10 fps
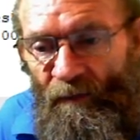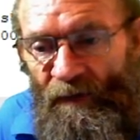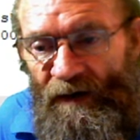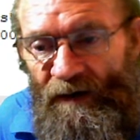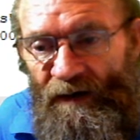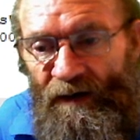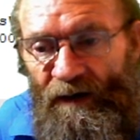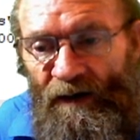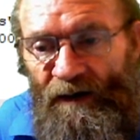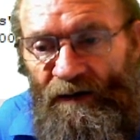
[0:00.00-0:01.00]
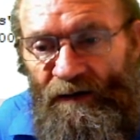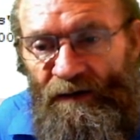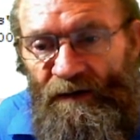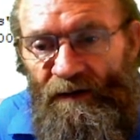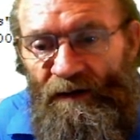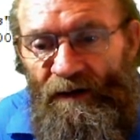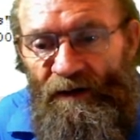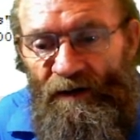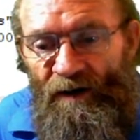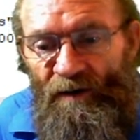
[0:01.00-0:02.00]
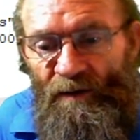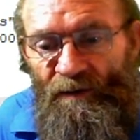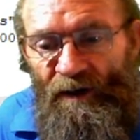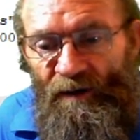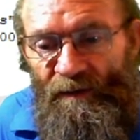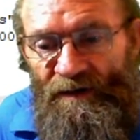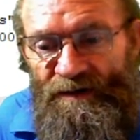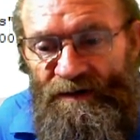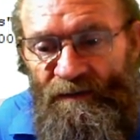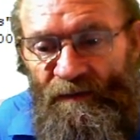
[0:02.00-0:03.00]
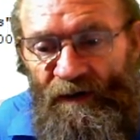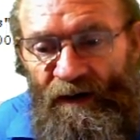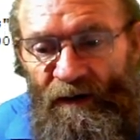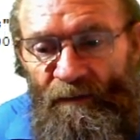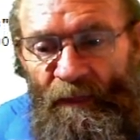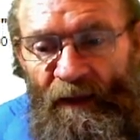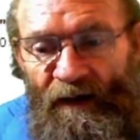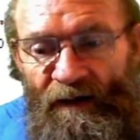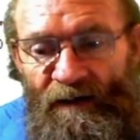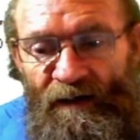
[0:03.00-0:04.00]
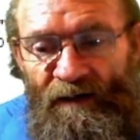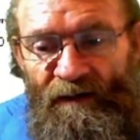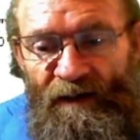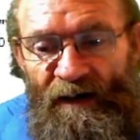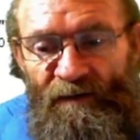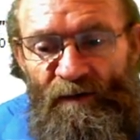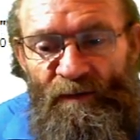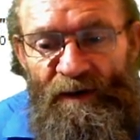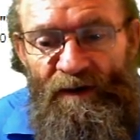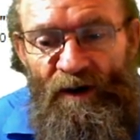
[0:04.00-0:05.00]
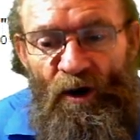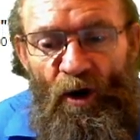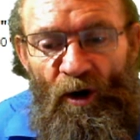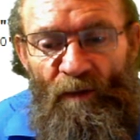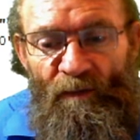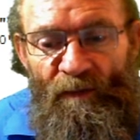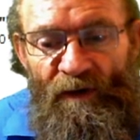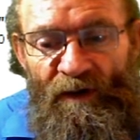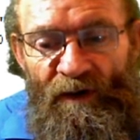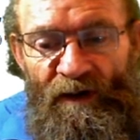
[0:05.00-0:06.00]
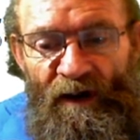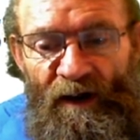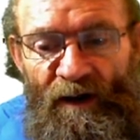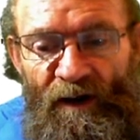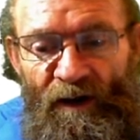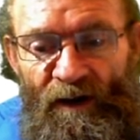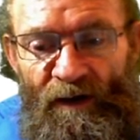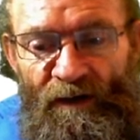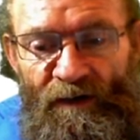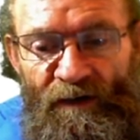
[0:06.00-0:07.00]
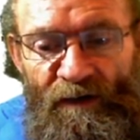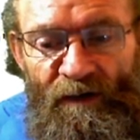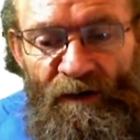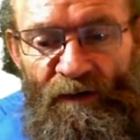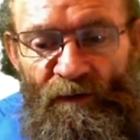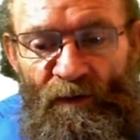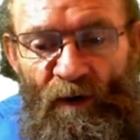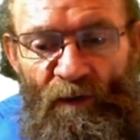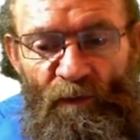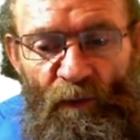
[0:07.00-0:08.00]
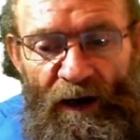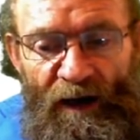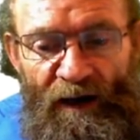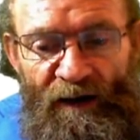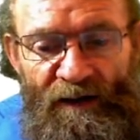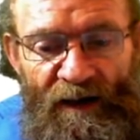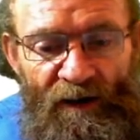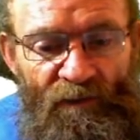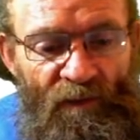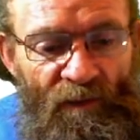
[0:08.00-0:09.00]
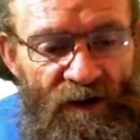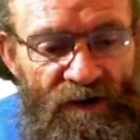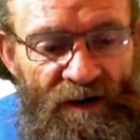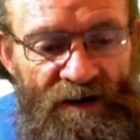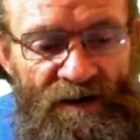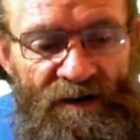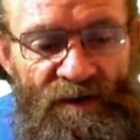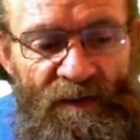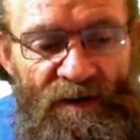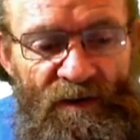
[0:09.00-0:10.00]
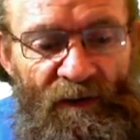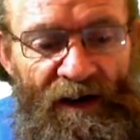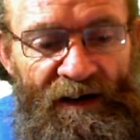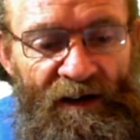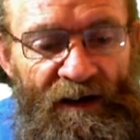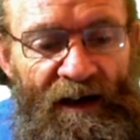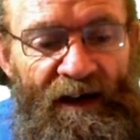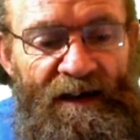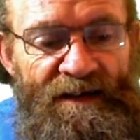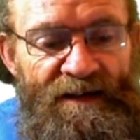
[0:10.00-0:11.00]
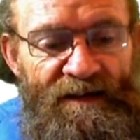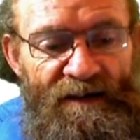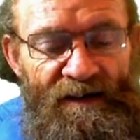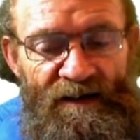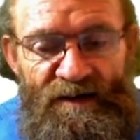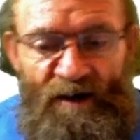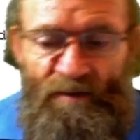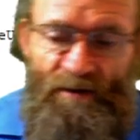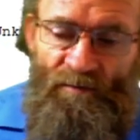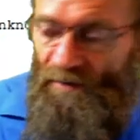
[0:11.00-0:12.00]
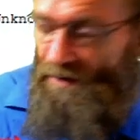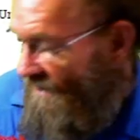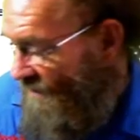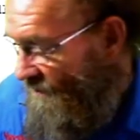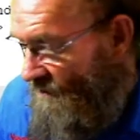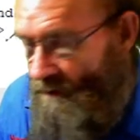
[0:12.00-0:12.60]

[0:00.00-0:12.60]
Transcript: in the global variables. Okay, and that will be the column of where that information is specified in as the description for this label.